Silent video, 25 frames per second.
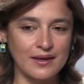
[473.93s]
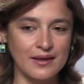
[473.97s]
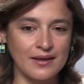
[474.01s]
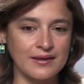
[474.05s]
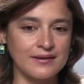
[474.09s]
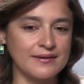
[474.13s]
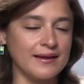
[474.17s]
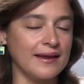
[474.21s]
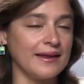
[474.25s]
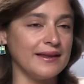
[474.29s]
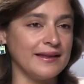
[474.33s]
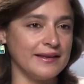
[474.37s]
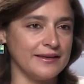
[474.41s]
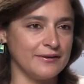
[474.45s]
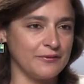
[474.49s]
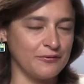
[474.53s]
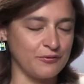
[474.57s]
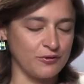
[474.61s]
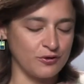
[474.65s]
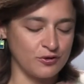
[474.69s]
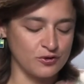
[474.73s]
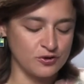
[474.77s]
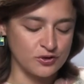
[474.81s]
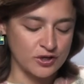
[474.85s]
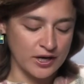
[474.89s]
entirely
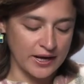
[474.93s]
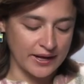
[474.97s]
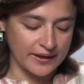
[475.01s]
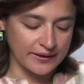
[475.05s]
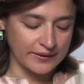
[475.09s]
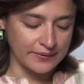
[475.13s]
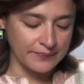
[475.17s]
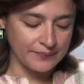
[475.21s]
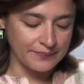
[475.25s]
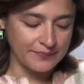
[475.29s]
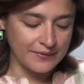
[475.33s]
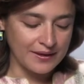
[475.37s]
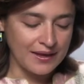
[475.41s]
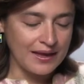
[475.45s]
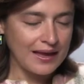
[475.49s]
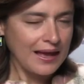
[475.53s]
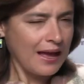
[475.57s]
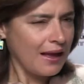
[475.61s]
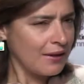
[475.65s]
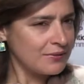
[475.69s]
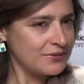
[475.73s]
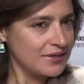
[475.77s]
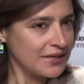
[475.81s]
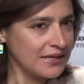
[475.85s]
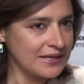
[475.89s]
different track
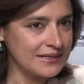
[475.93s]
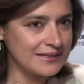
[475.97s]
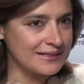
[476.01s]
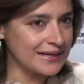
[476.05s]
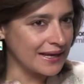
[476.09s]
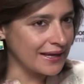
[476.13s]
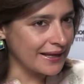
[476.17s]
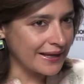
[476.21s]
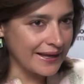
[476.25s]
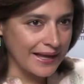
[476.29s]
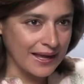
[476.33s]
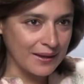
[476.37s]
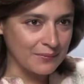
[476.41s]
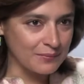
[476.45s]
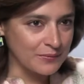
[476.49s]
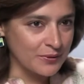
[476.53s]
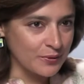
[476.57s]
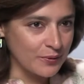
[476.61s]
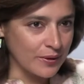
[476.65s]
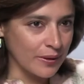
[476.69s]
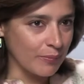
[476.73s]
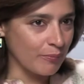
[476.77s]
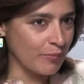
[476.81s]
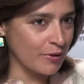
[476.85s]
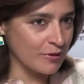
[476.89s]
how's Intellecap
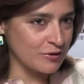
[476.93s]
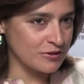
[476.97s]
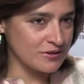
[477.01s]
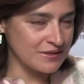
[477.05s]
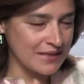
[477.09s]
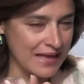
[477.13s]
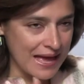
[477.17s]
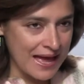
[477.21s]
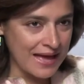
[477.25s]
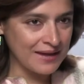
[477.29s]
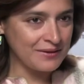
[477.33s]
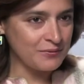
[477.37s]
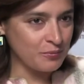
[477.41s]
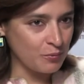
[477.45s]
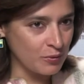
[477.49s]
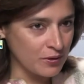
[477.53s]
doing because that